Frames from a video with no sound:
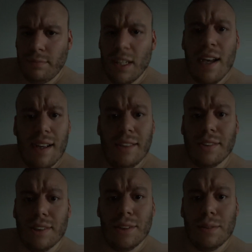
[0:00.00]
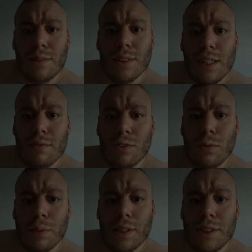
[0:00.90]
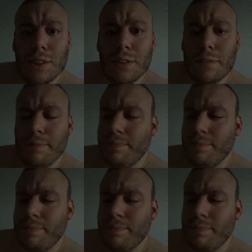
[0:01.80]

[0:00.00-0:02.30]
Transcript: Yeah, I used to do online role play too.